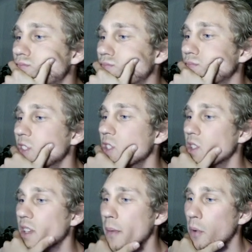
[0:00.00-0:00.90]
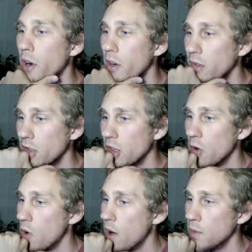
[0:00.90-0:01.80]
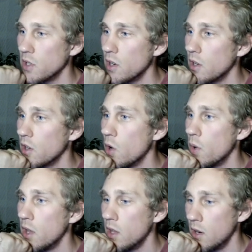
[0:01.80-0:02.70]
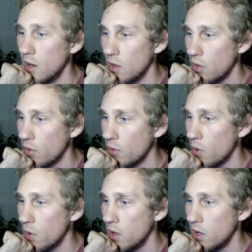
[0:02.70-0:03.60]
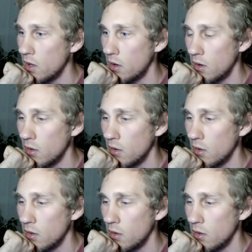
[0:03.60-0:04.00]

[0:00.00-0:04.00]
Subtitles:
This is just temporary, so I'm just gonna go in and throw in,